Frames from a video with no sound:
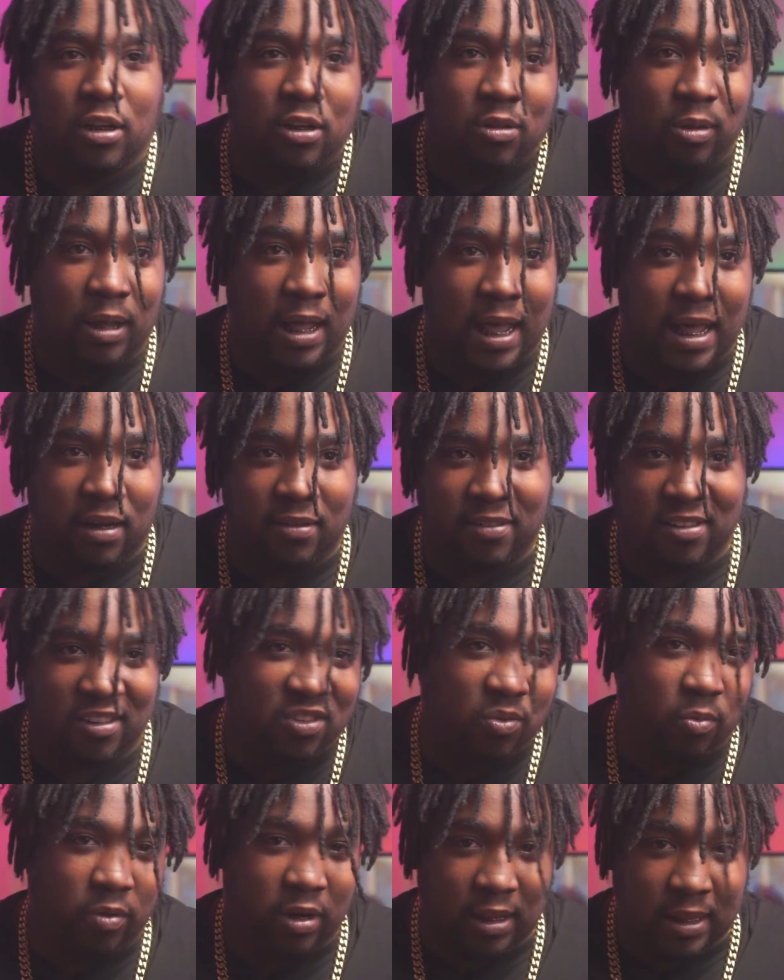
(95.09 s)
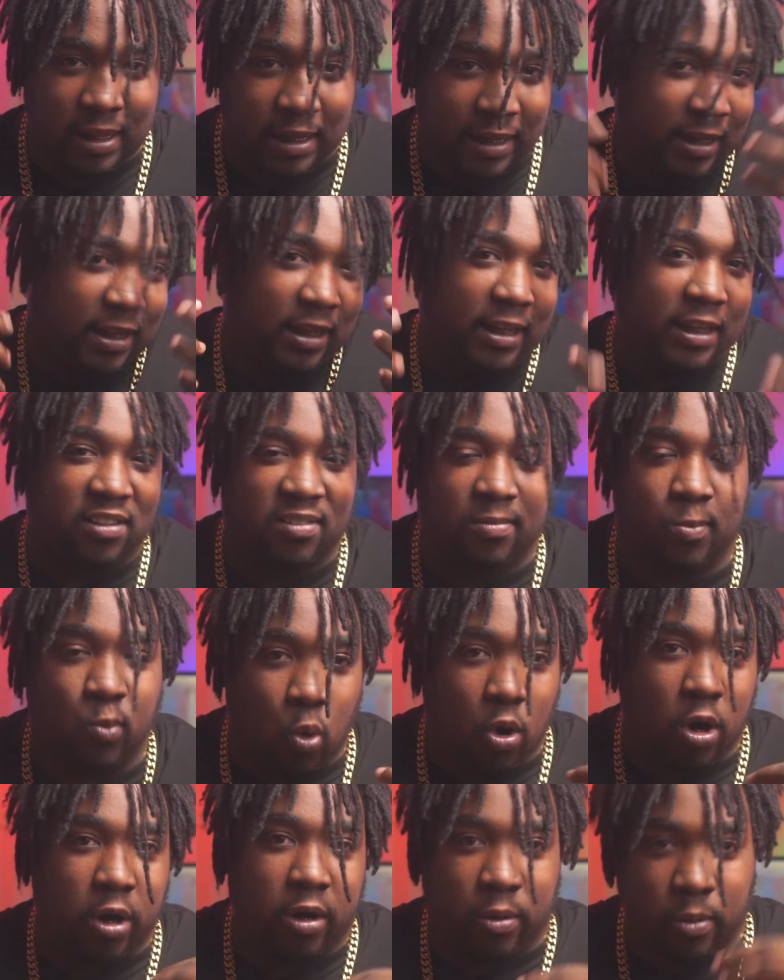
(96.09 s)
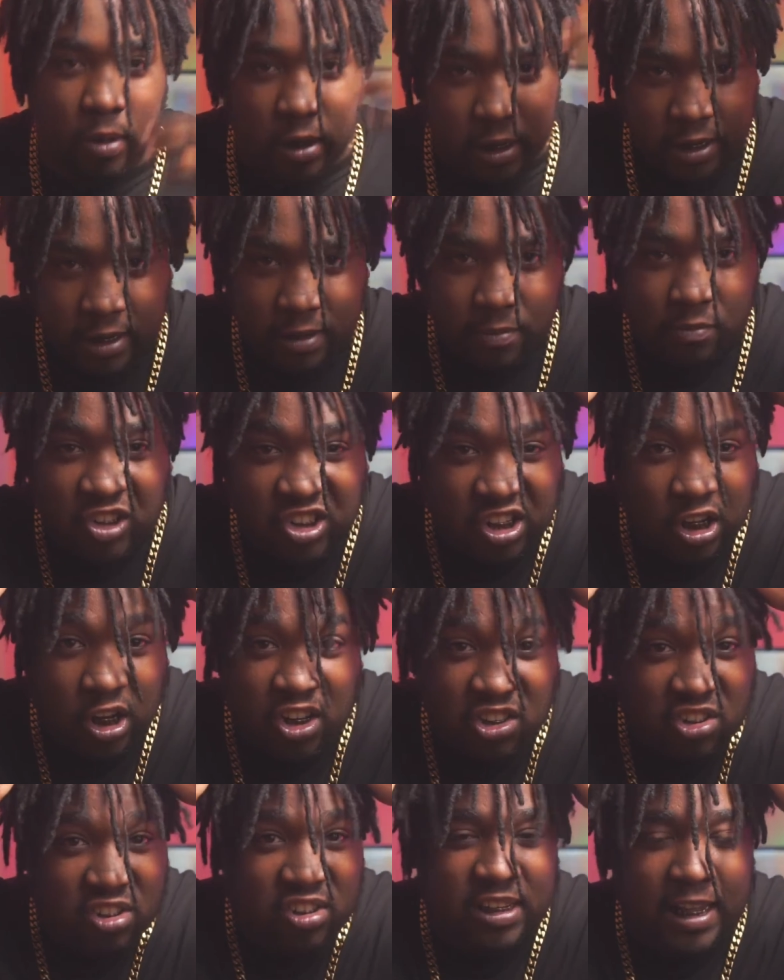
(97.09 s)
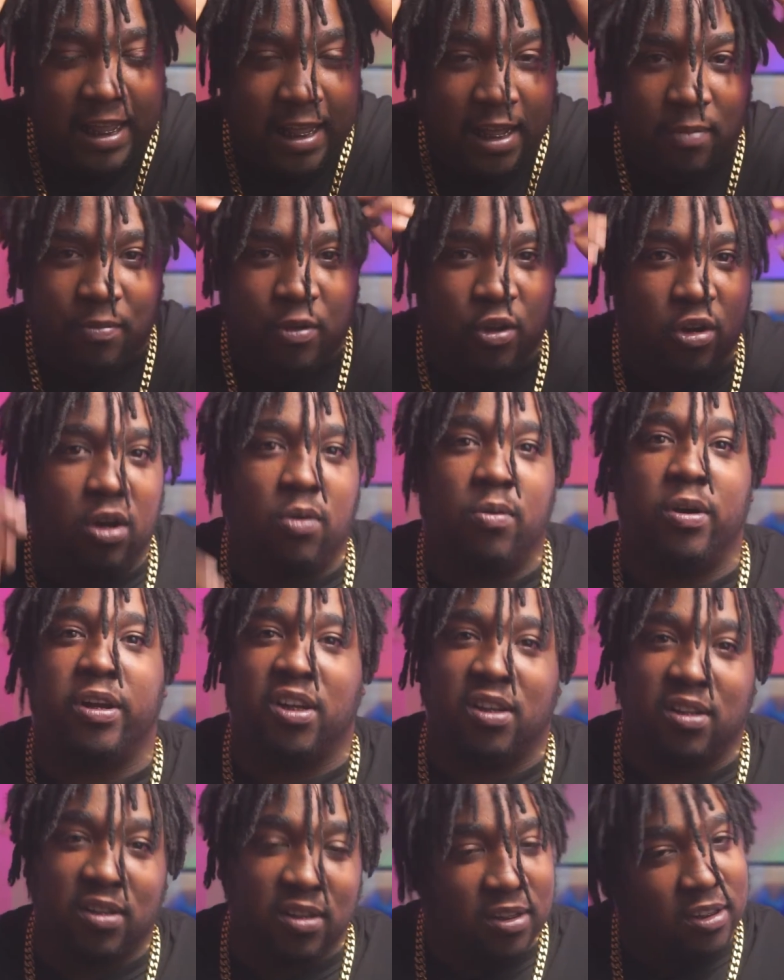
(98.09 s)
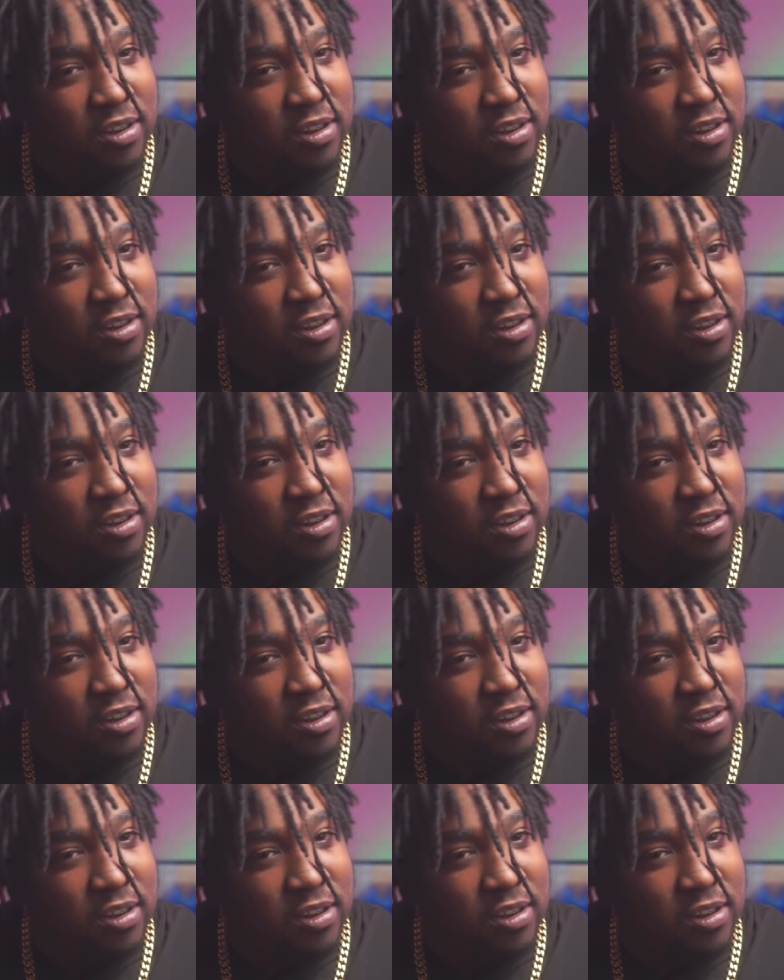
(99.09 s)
You kind of just want to like get some water on it, massage the scalp. You don't want to